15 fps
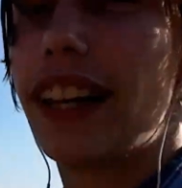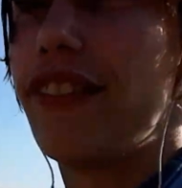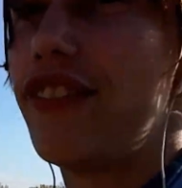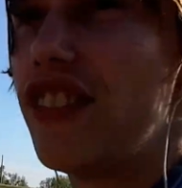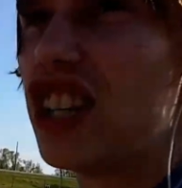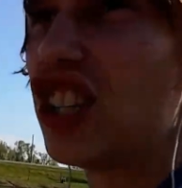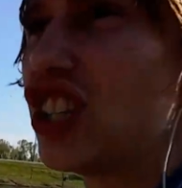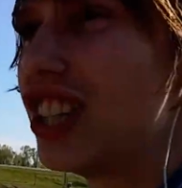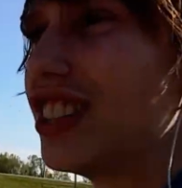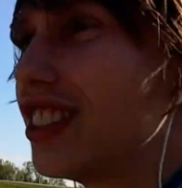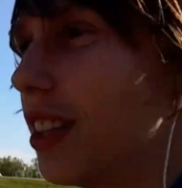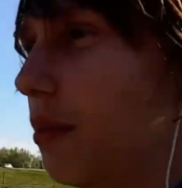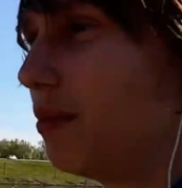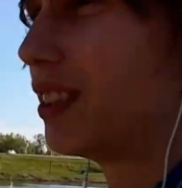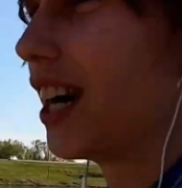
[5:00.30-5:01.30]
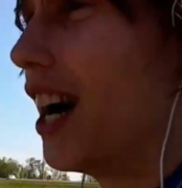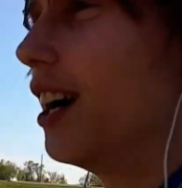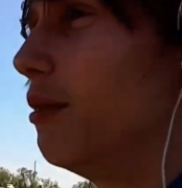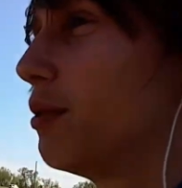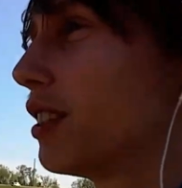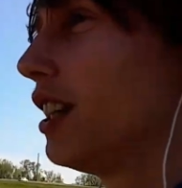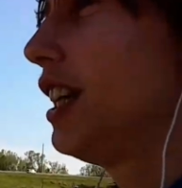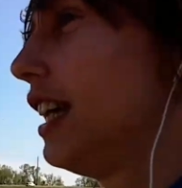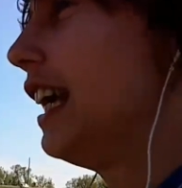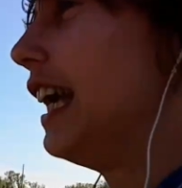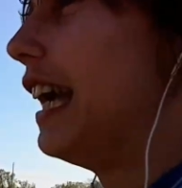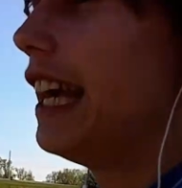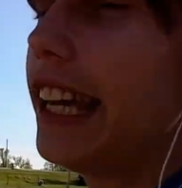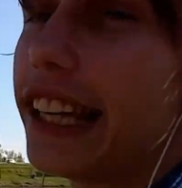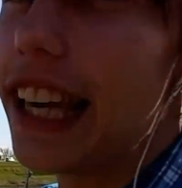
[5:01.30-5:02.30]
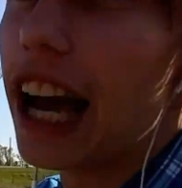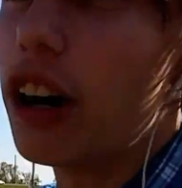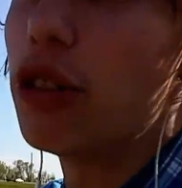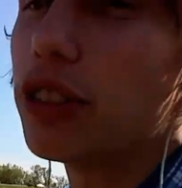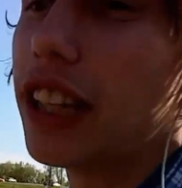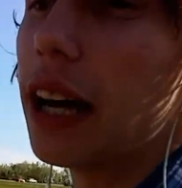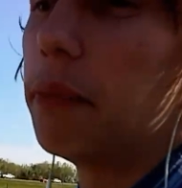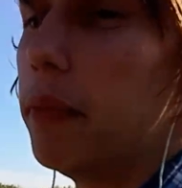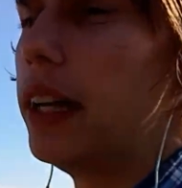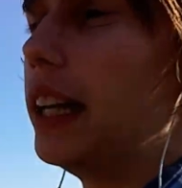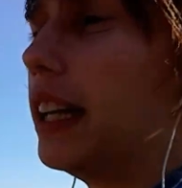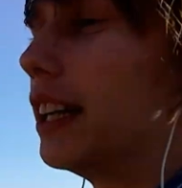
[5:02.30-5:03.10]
while he fishes sometimes. He yells at